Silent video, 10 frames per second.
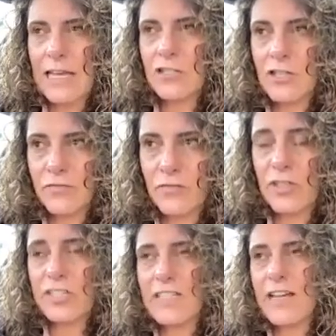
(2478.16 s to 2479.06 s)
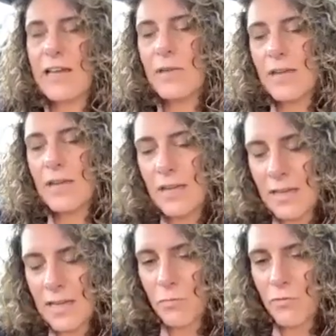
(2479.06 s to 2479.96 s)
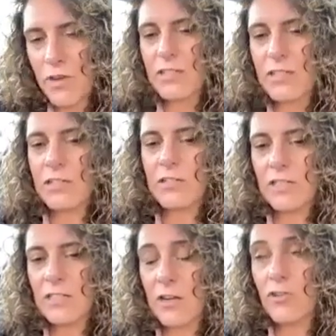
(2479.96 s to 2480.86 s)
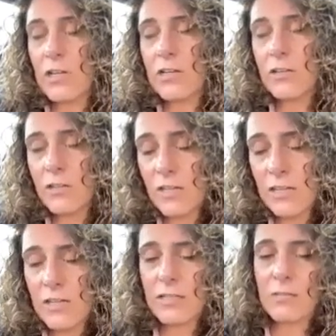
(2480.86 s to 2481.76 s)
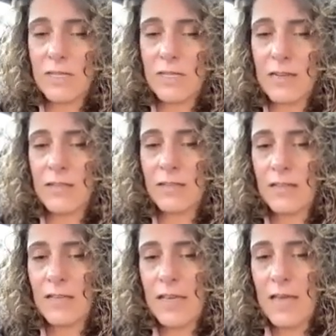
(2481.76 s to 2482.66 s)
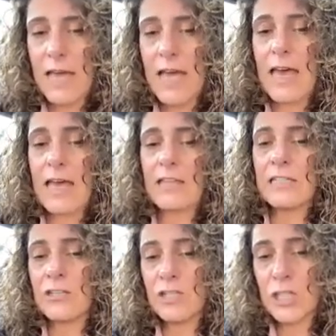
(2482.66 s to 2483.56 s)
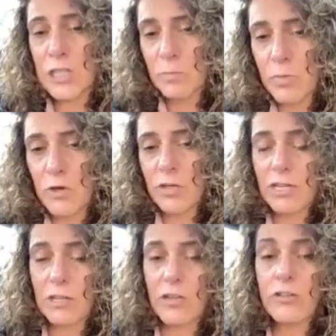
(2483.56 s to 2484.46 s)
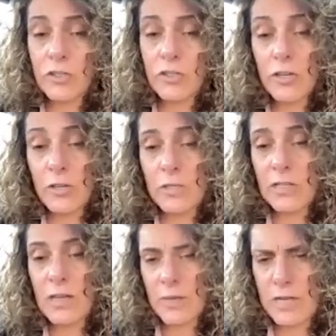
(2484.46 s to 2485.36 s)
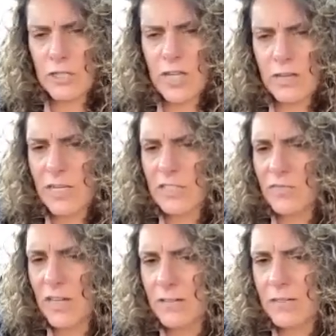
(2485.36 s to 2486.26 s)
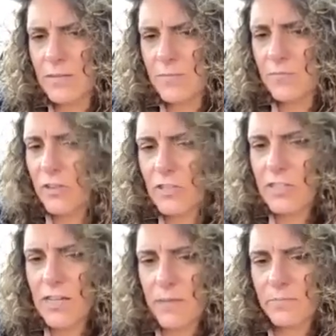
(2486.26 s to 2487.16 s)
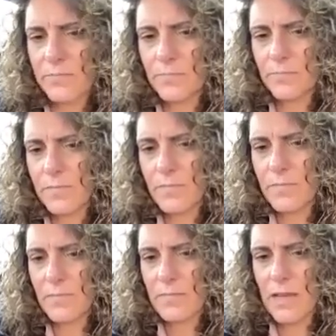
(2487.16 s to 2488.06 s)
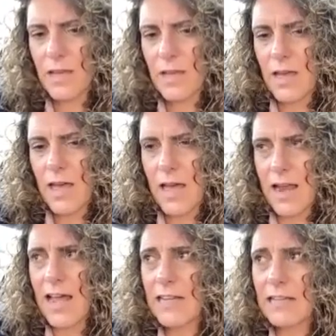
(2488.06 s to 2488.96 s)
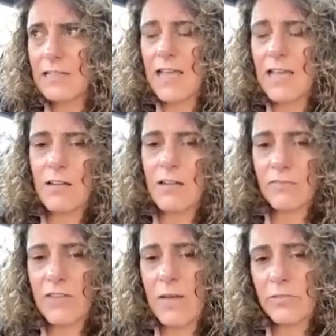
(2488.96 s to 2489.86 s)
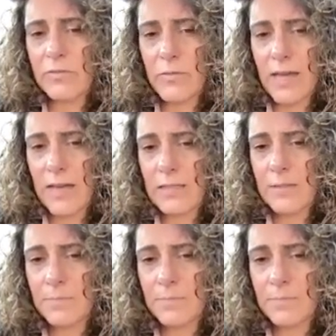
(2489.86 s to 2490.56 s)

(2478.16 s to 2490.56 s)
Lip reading: it's the first time any president of this country, including Nelson Mandela, has spoken in those terms about gender-based violence. First time. And I take a lot of comfort from that.